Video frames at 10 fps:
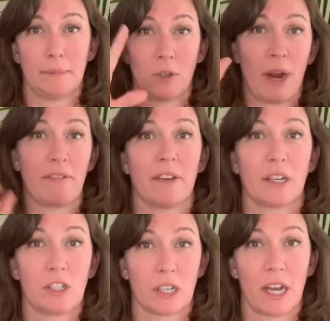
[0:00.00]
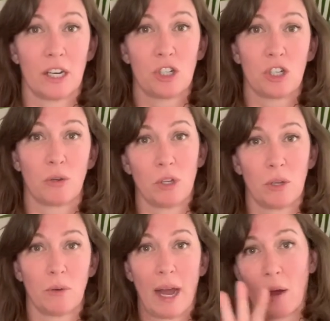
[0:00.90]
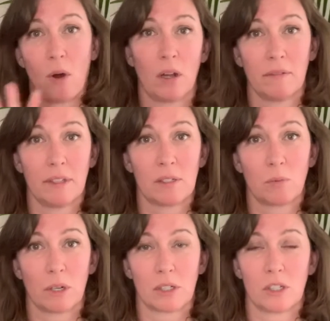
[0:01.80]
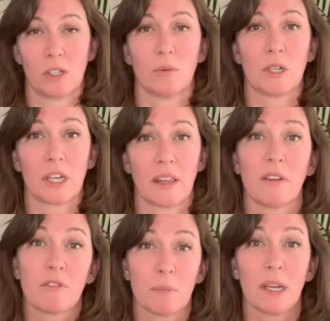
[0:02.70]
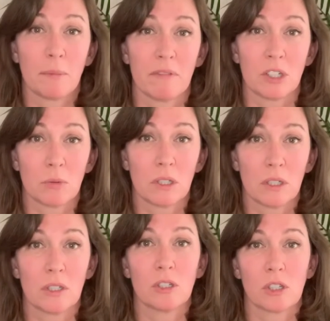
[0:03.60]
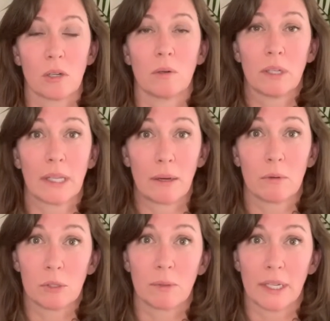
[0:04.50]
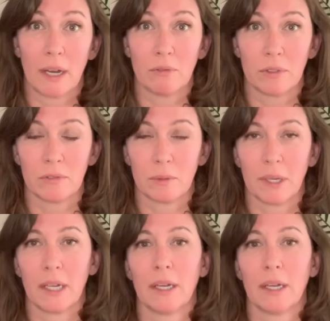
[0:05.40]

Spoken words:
graphic to kind of show you how all of this works too, which I think for me, I'm a visual learner, so that was really helpful for me.